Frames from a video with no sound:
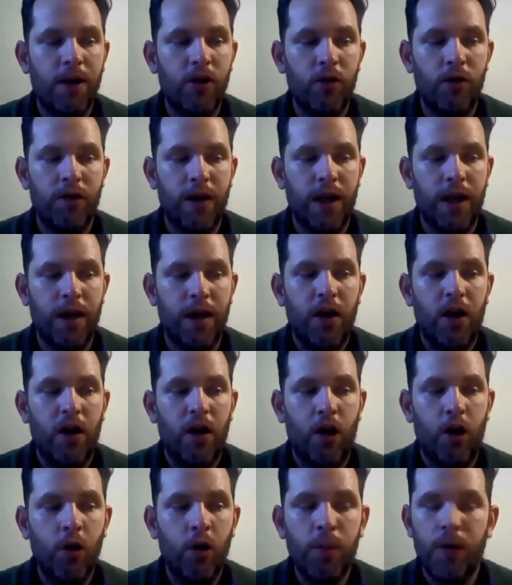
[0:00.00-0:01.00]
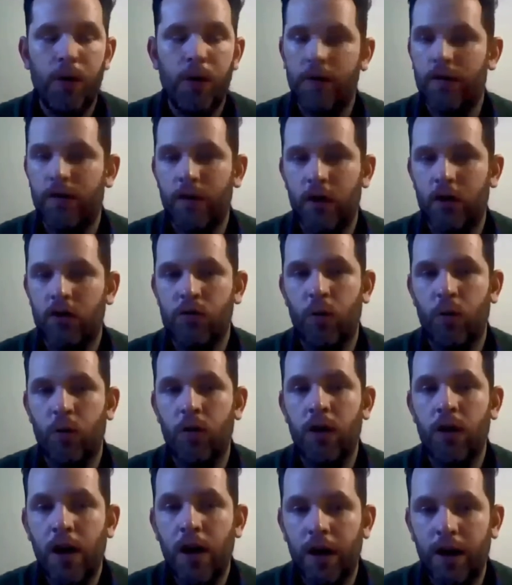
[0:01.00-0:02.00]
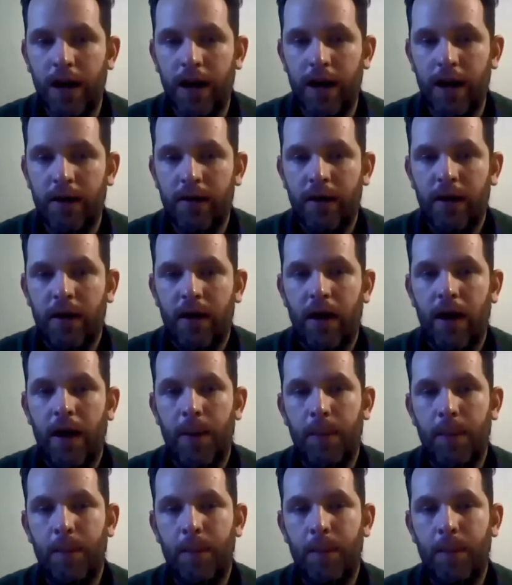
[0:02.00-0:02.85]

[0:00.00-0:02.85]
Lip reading: by using open virtual learning